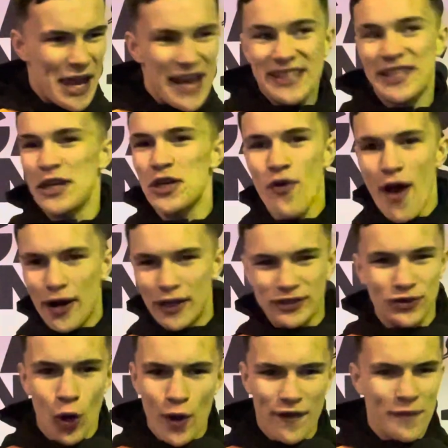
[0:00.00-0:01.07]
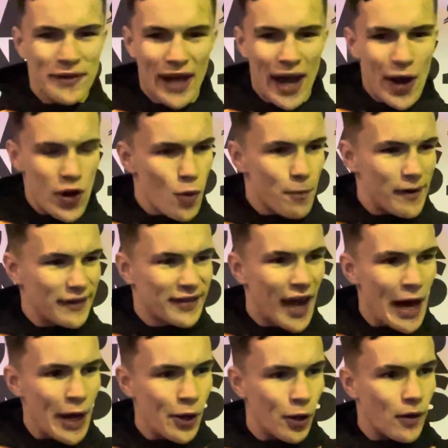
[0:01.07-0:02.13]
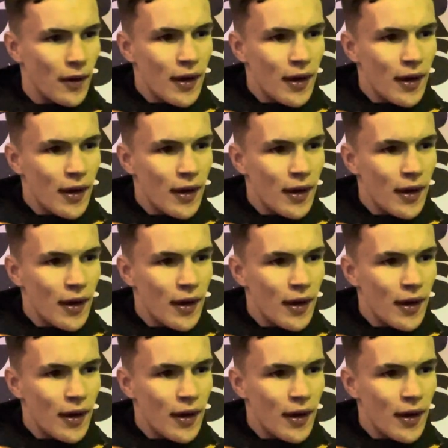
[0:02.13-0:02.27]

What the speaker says: Cinderella story for him to get a European title.